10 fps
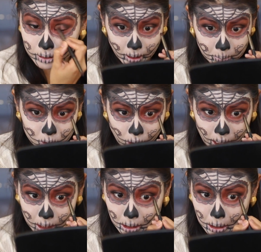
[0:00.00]
Then I'm
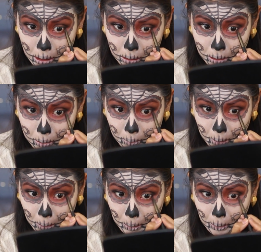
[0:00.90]
dragging it a little
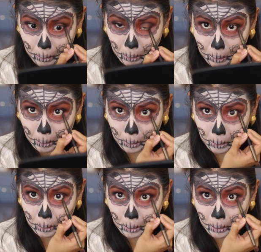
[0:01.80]
bit
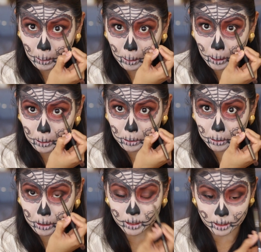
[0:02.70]

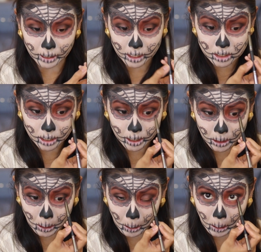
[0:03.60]
underneath the lash line.